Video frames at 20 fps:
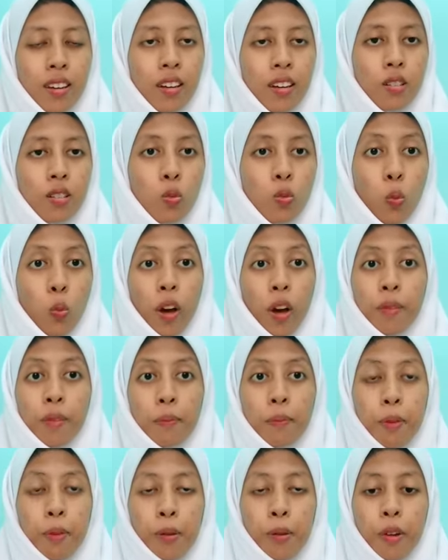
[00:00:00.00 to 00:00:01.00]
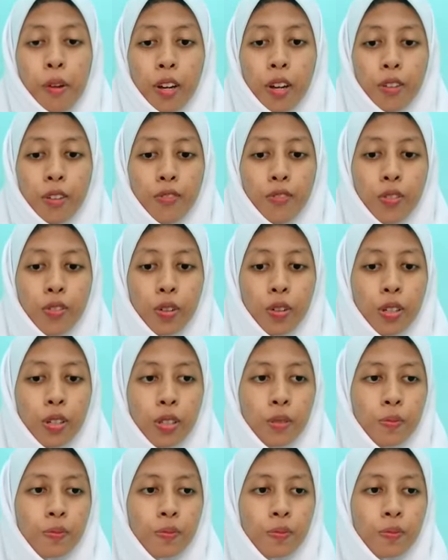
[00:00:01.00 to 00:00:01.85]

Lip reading: is when preparing food,